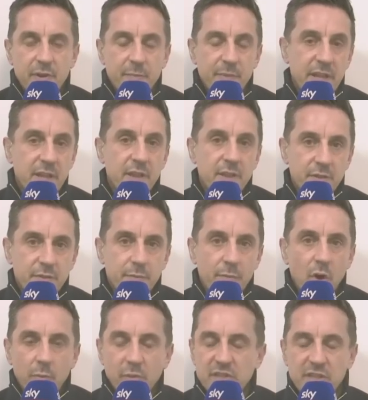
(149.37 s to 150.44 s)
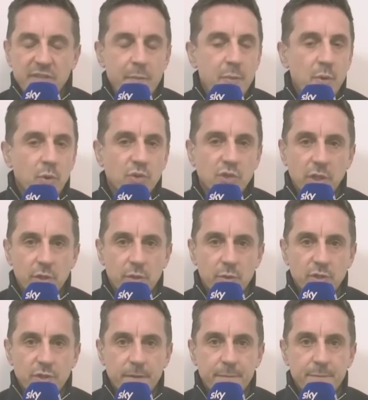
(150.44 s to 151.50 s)
I mean, the moment Liverpool's to
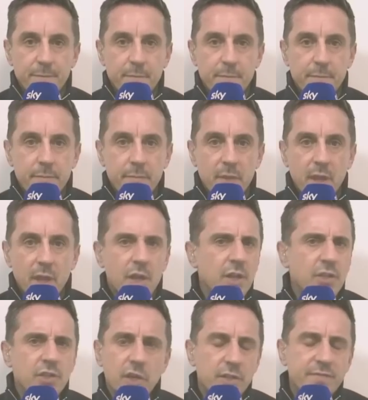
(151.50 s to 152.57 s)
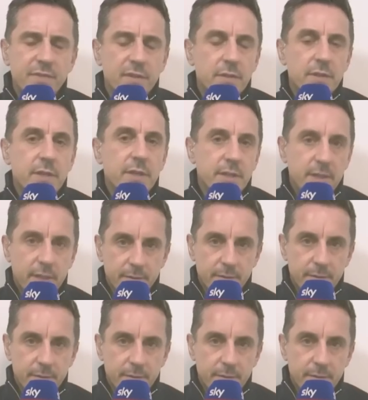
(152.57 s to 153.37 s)
lose. Sorry, Gary. What could derail Liverpool?